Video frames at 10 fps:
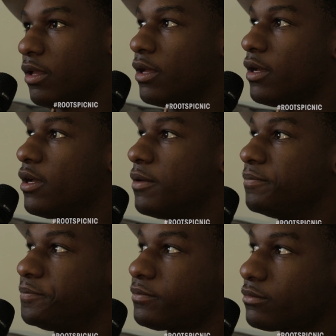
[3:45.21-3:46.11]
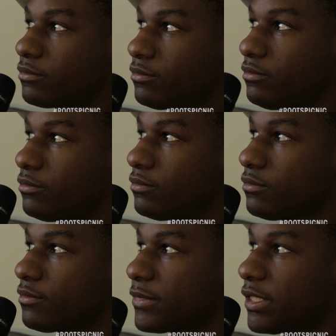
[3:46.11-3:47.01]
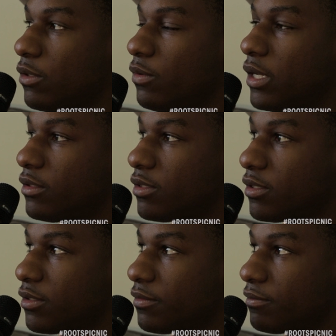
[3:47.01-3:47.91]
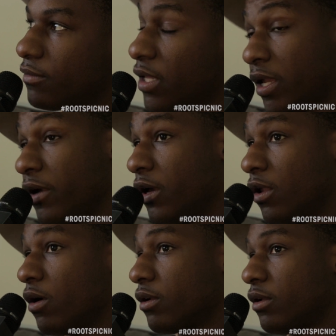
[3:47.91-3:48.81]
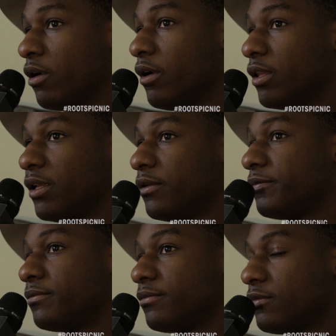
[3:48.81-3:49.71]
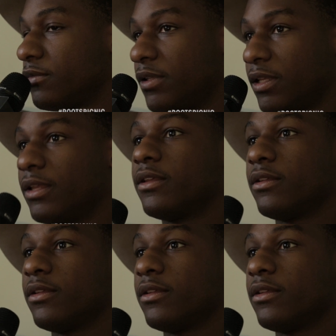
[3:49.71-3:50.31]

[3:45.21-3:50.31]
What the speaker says: Who else? And Gary Clark currently. Yeah.